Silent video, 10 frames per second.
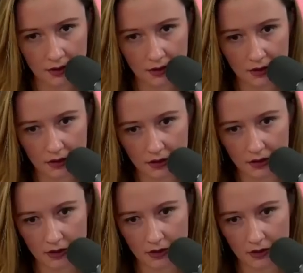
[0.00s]

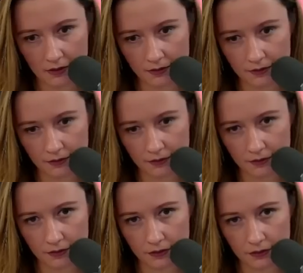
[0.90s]

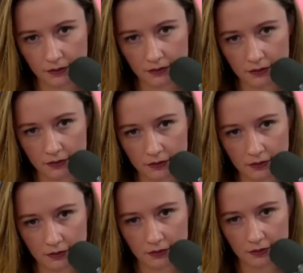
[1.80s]

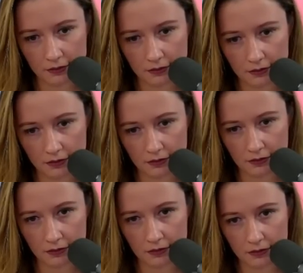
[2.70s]

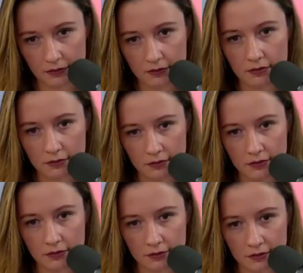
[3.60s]

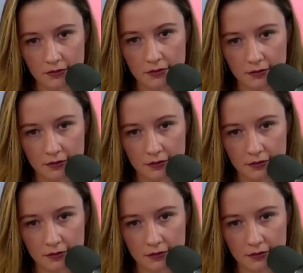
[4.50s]
(not speaking)